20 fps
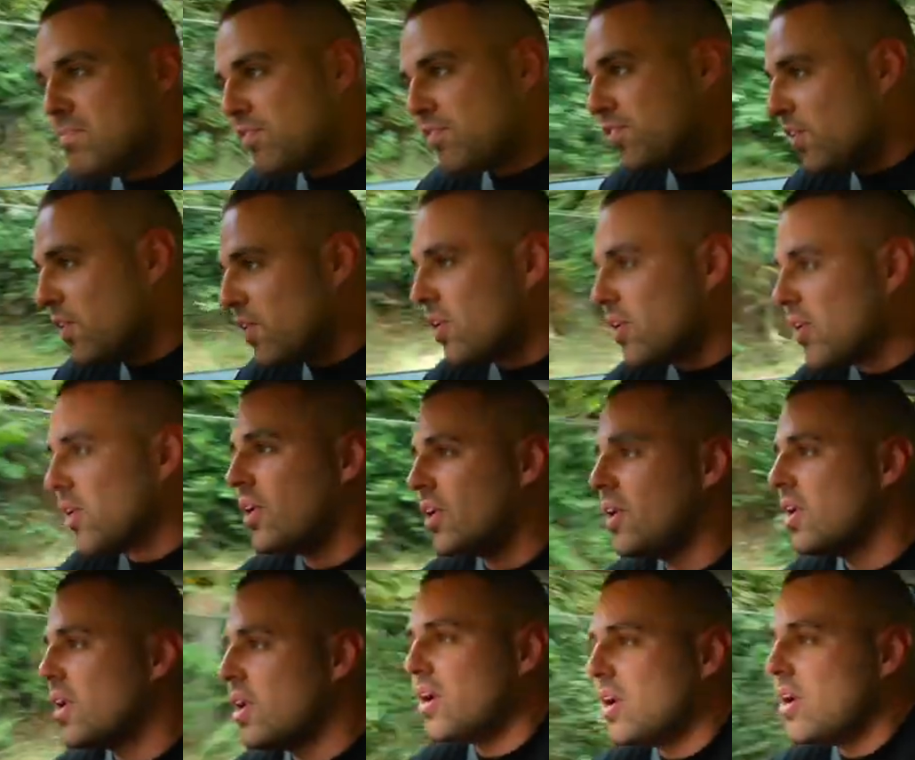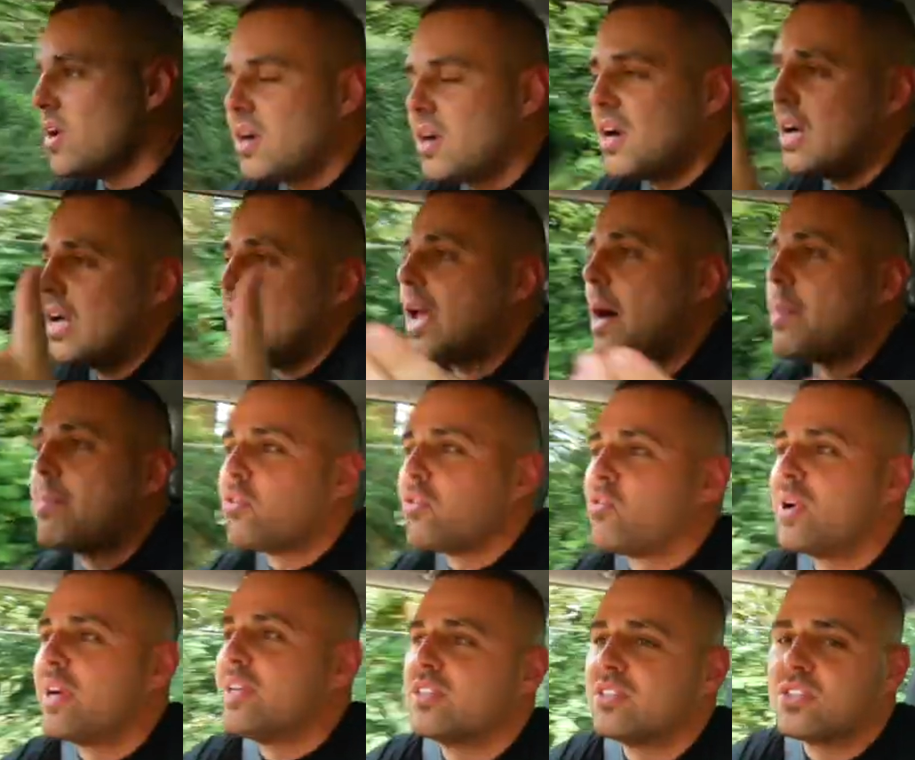For a number of
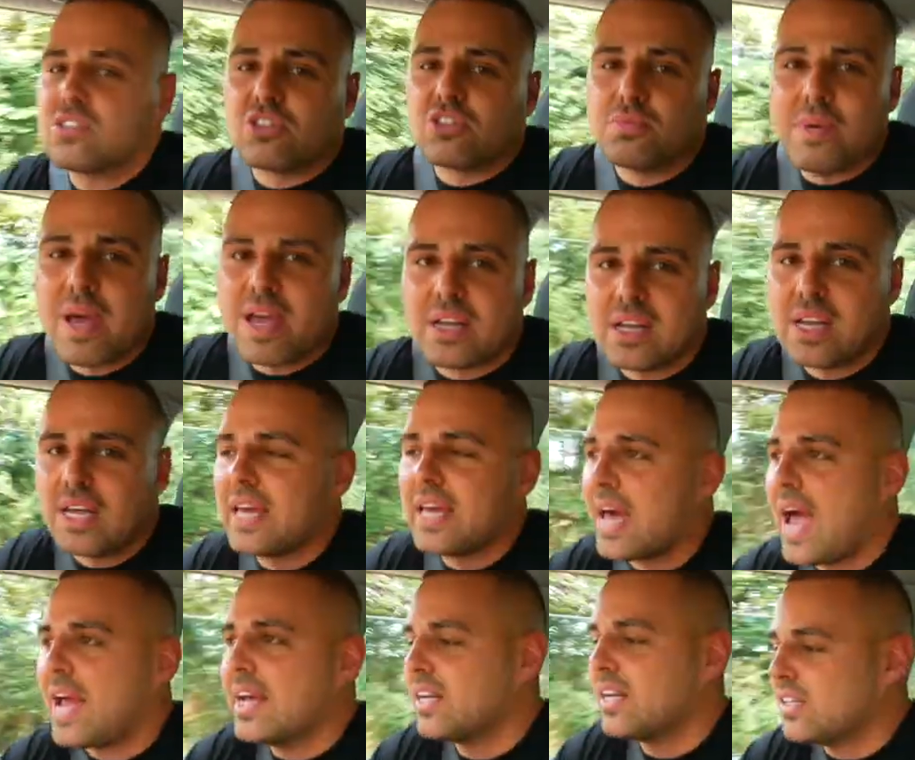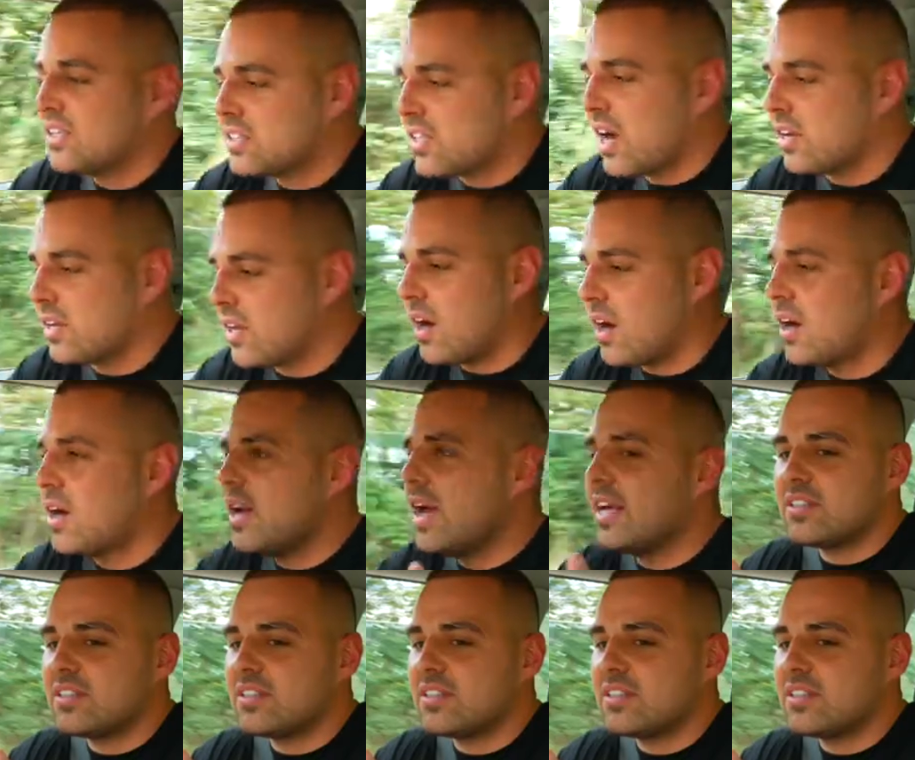reasons, cosmetically it ain't a stunner.